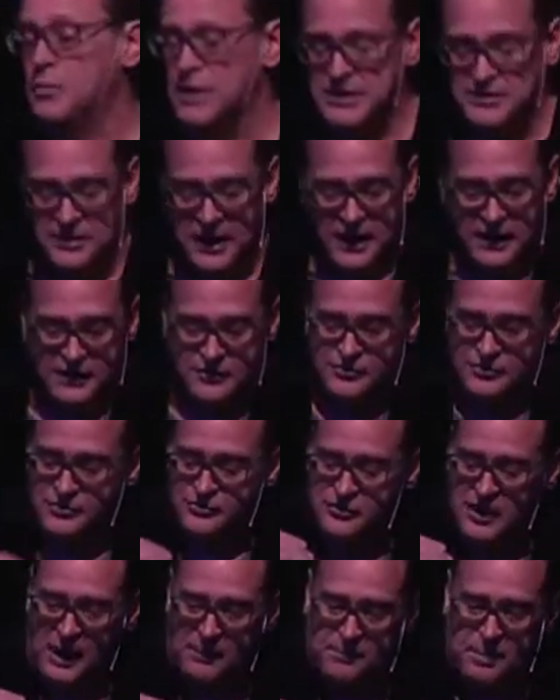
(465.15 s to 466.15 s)
We take a
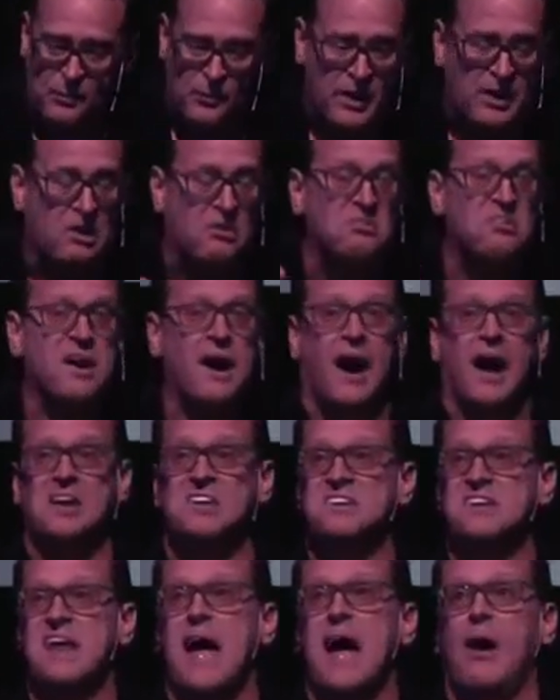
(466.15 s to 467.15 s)
step and we go,
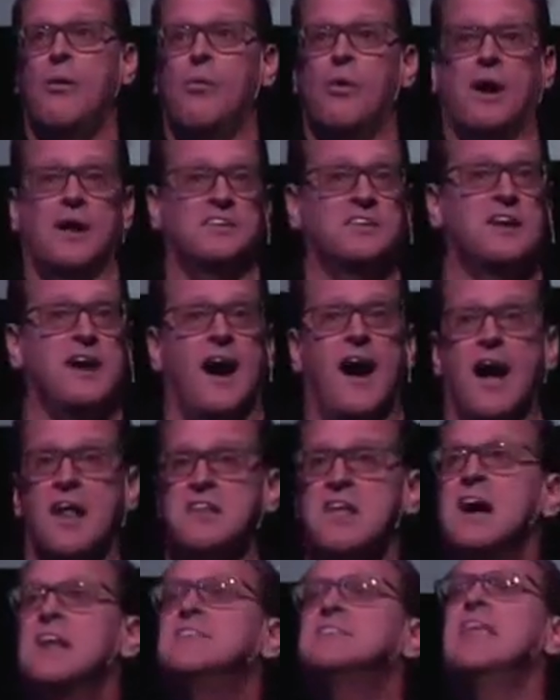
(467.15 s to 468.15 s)
God, now what? God,
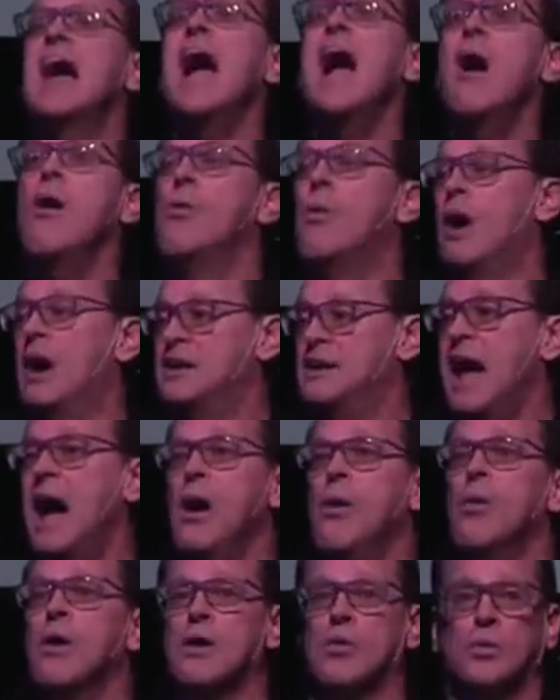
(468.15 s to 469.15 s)
now what?
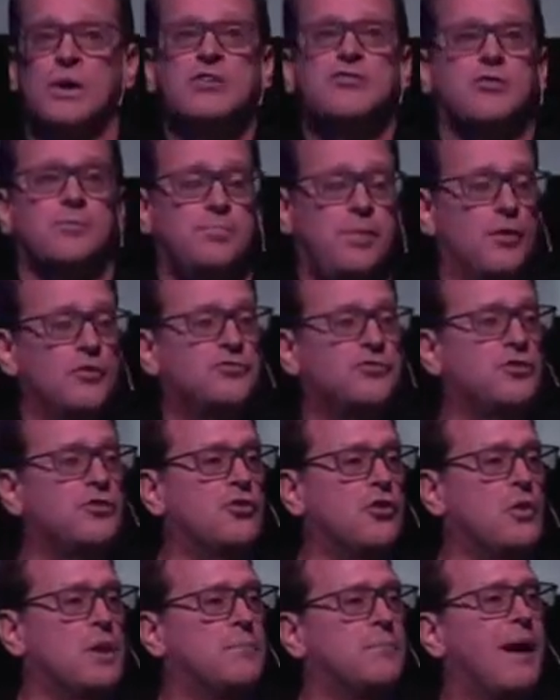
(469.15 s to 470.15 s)
Now what are we supposed to
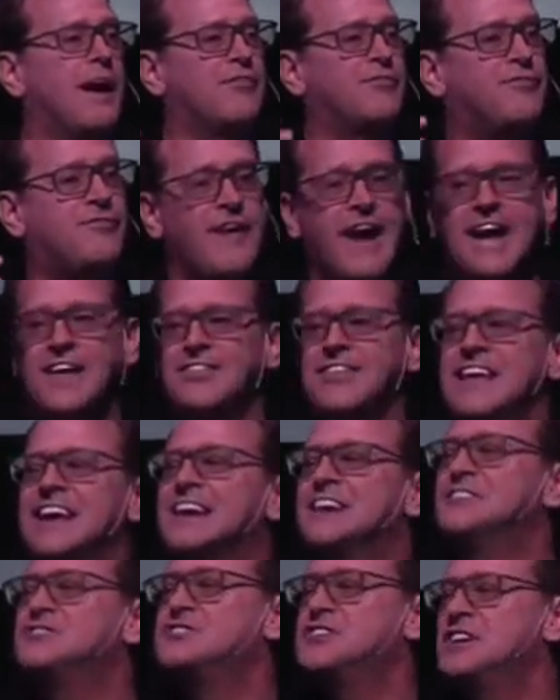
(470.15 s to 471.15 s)
do? And by faith, He
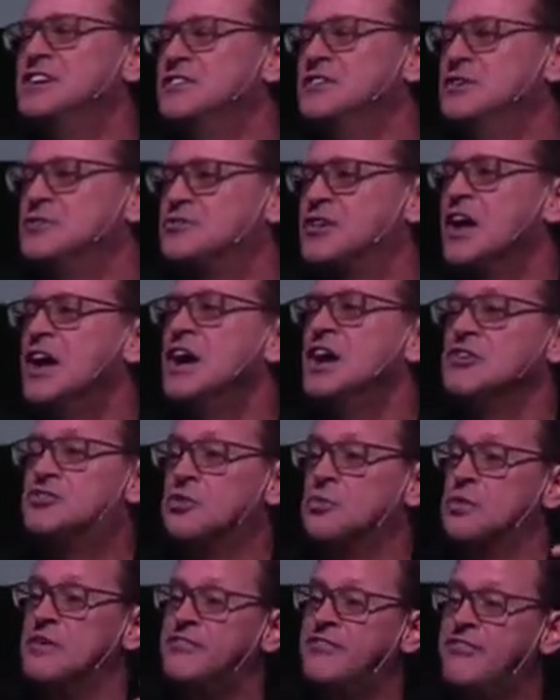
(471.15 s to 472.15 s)
continues to
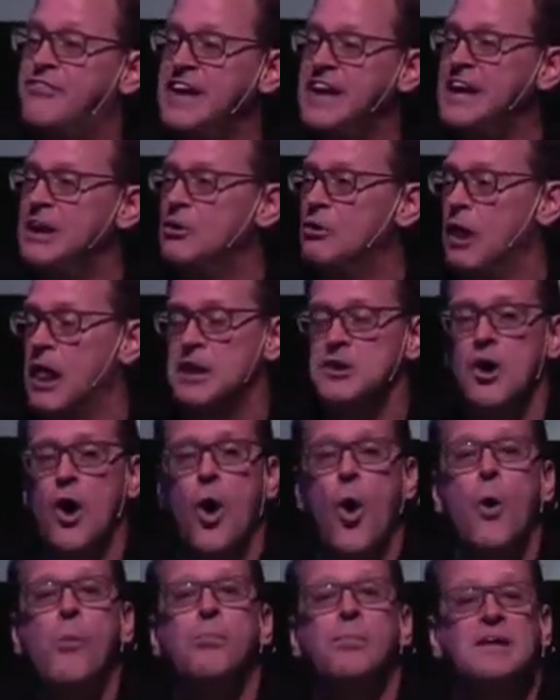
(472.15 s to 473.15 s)
reveal and
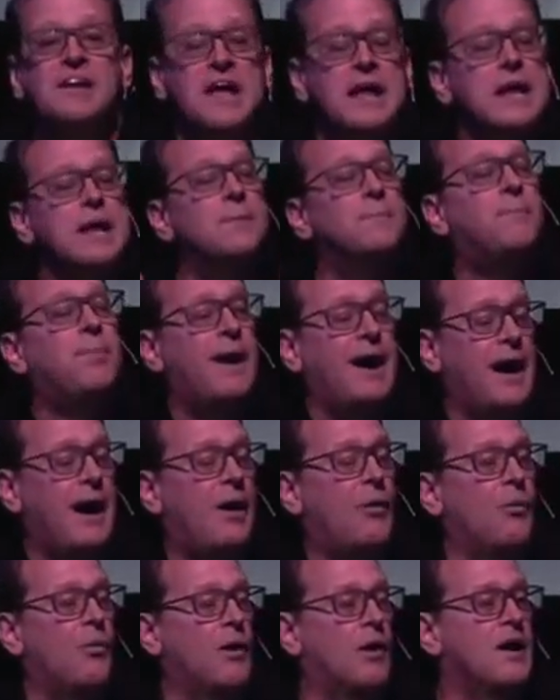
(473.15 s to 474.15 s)
open and
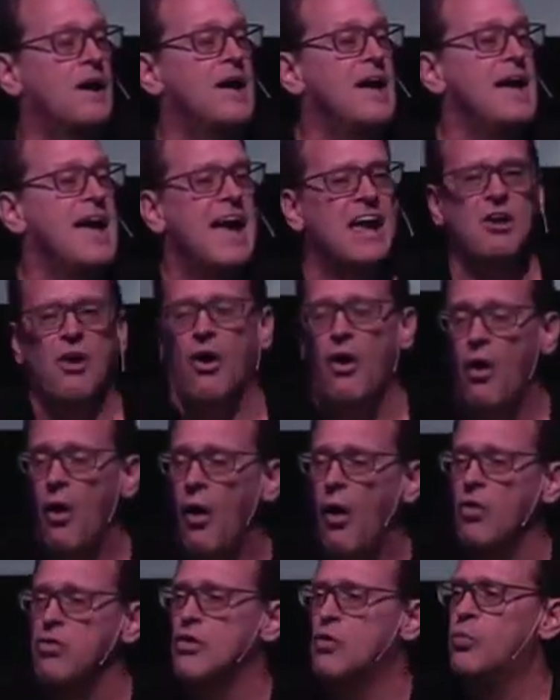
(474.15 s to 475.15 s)
empower. And
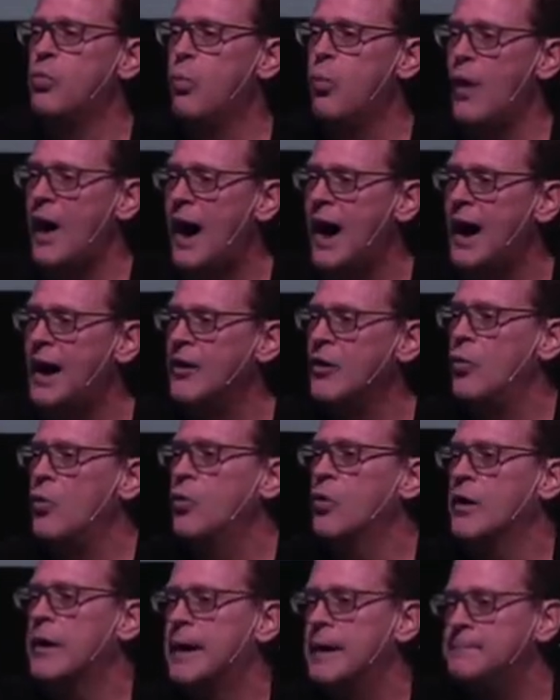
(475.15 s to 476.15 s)
all the while,
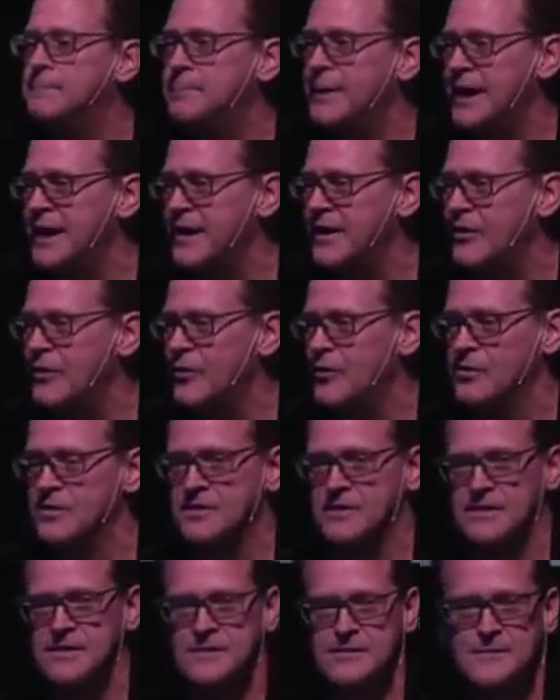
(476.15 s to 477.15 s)
we're compelled.